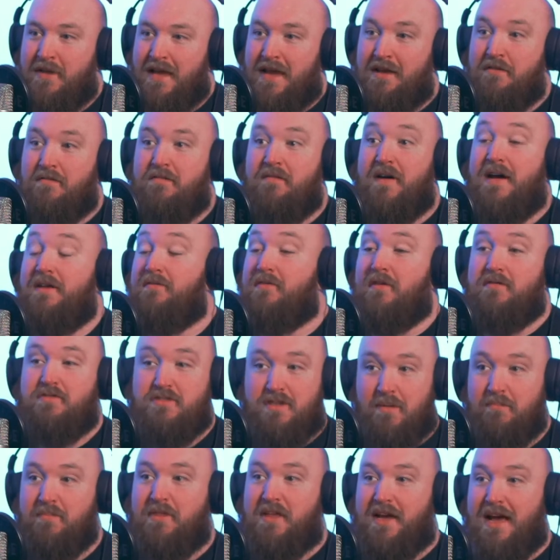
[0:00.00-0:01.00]
in favor of
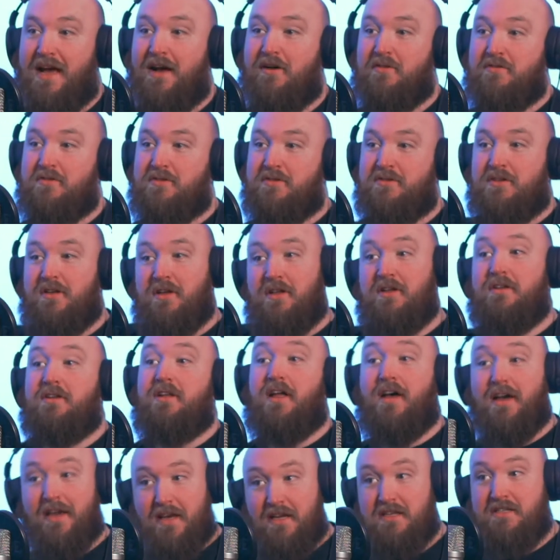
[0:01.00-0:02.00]
something else,
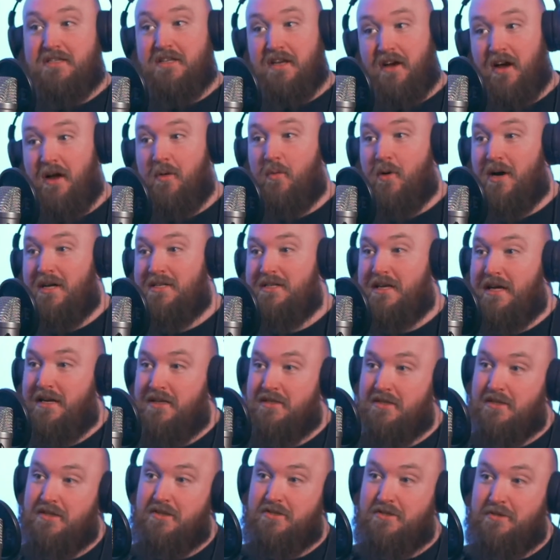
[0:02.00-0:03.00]
like DIY
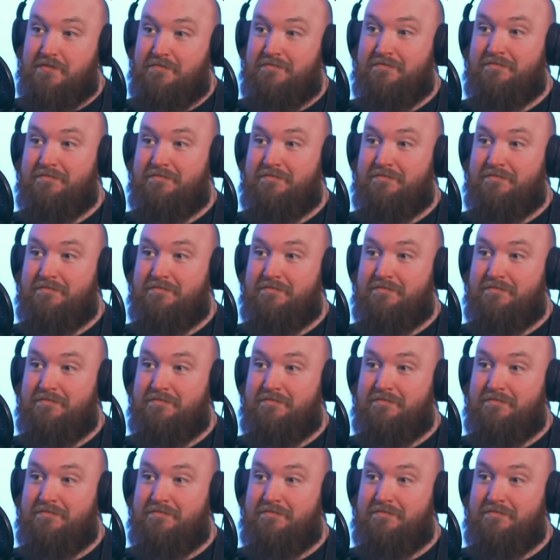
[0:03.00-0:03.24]
sanitizer.